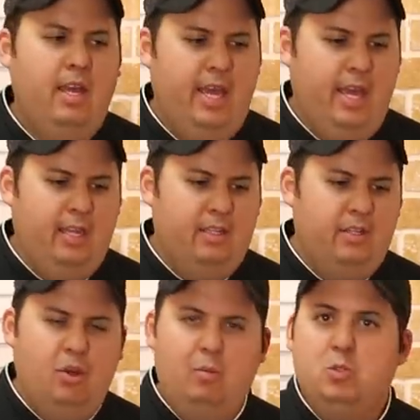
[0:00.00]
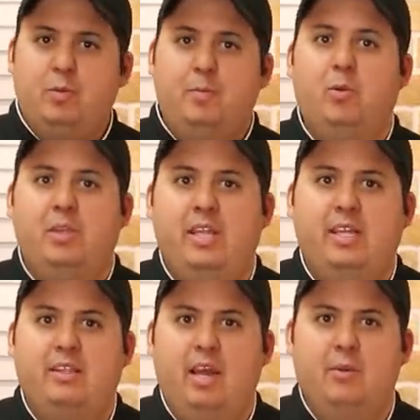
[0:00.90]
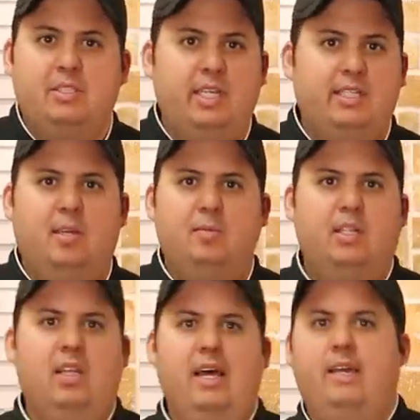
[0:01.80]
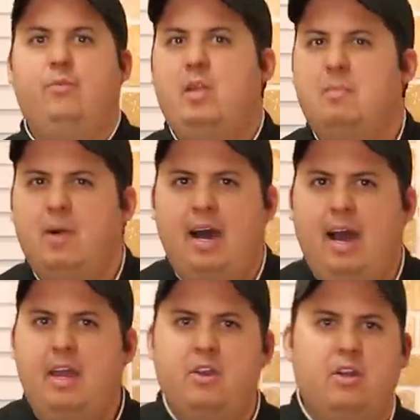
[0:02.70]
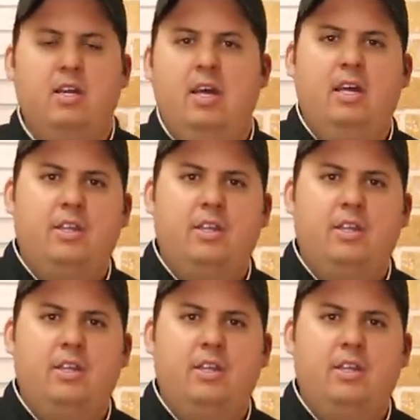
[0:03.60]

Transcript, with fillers: and you know, most people would think that I would say something like ribeye or